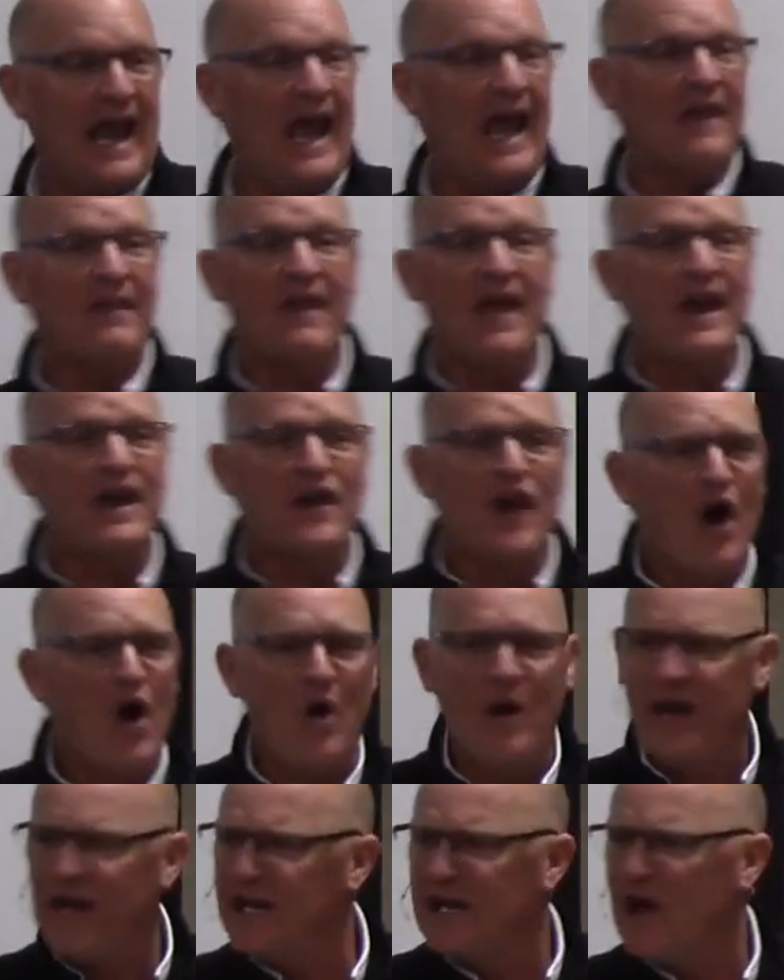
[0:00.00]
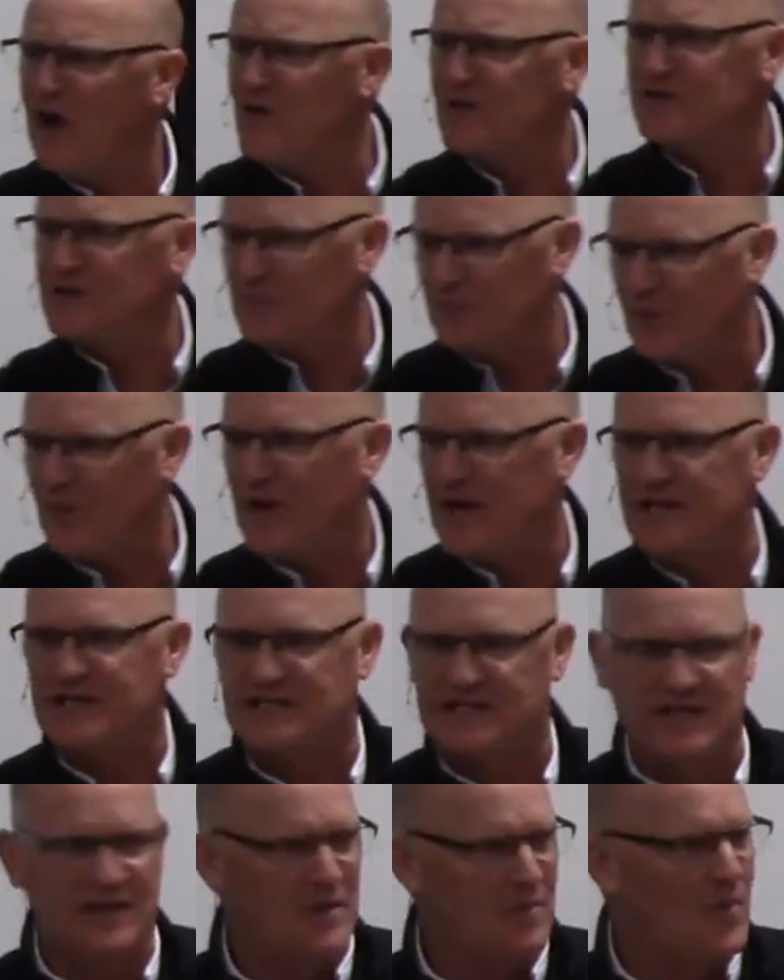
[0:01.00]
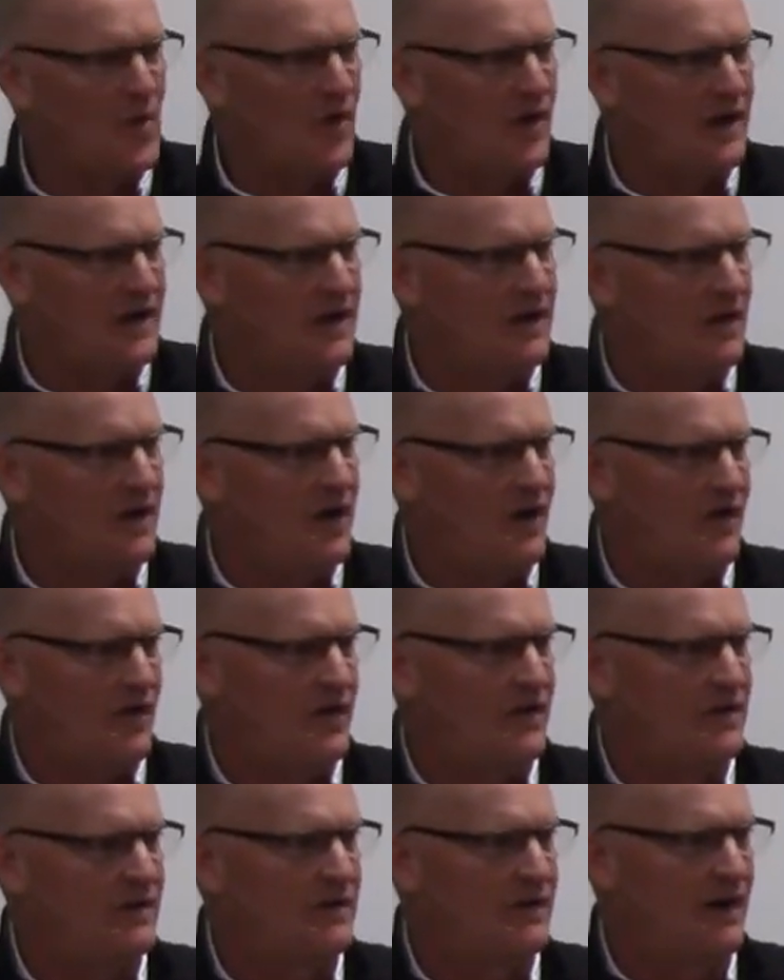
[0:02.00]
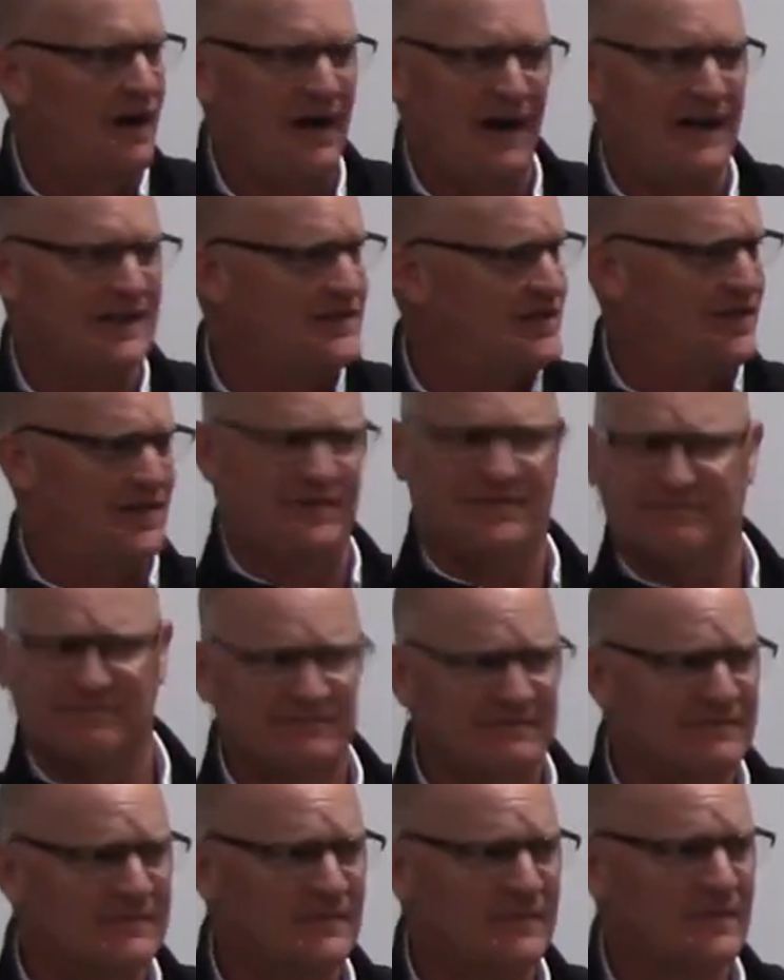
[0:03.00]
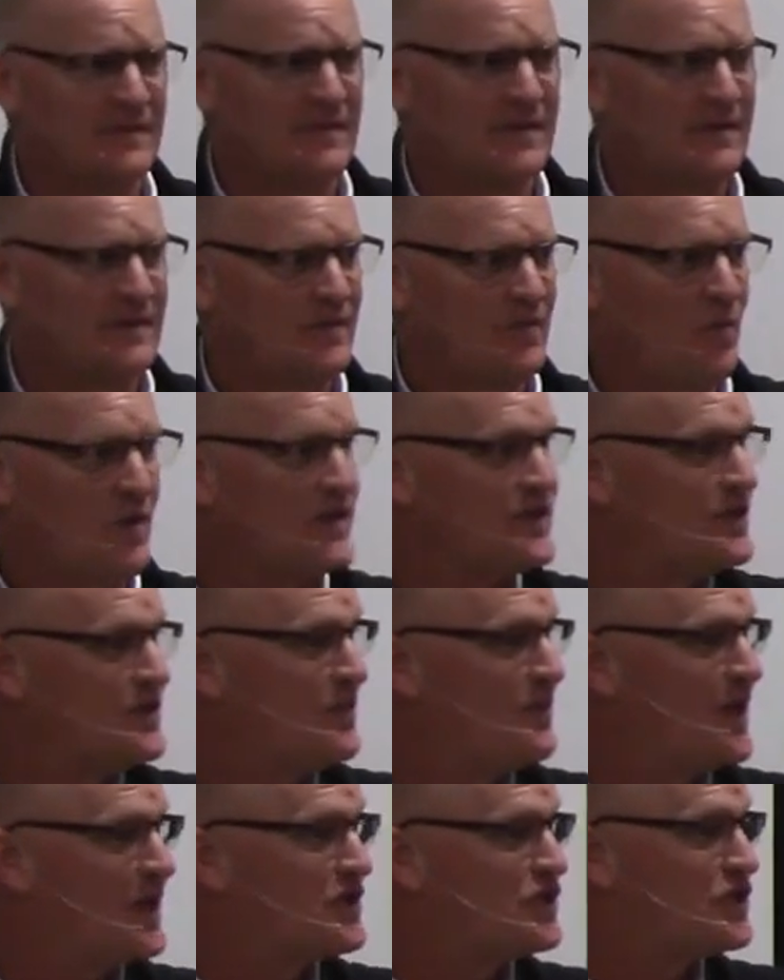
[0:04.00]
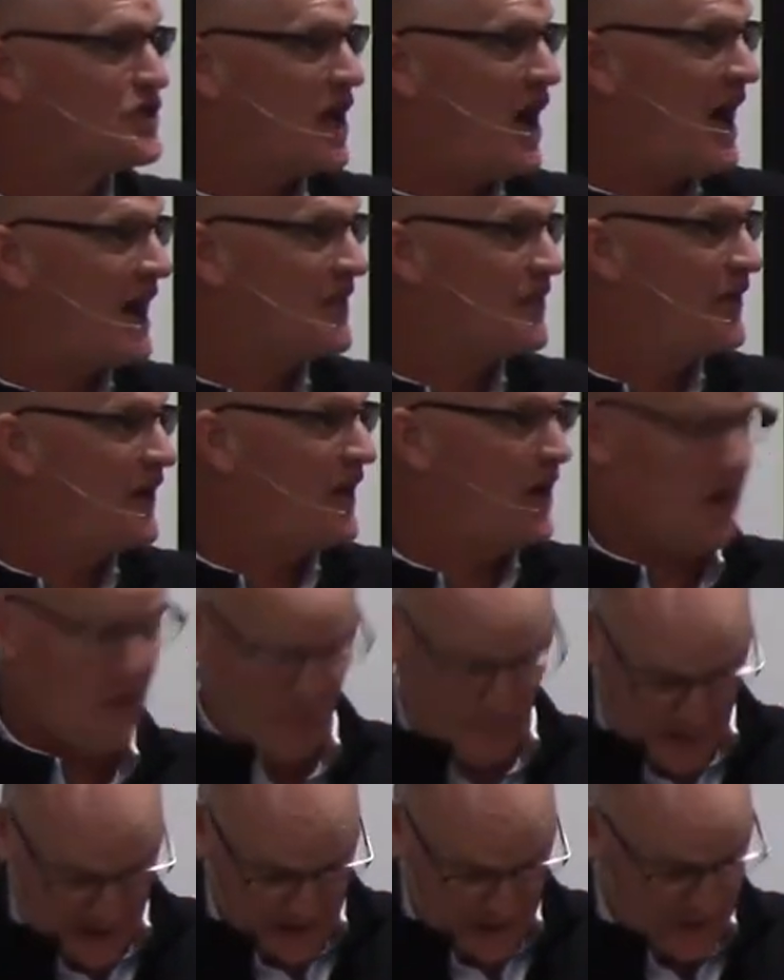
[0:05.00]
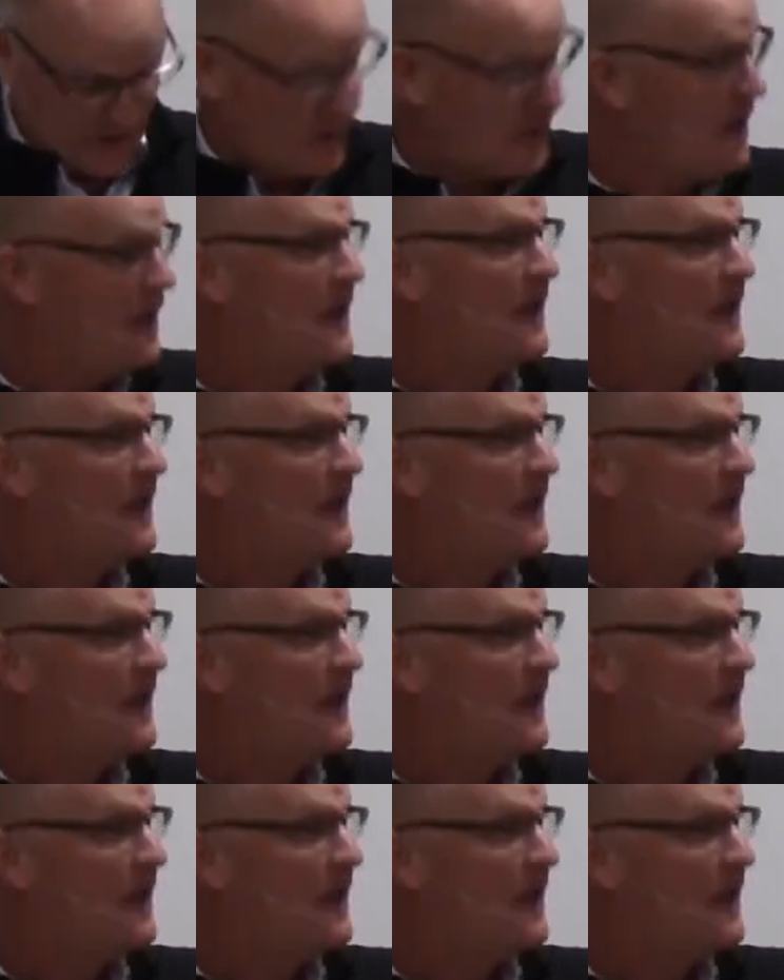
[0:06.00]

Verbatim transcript: And they know he goes and prays in the morning alone. All right, so what's the big shock there, Peter?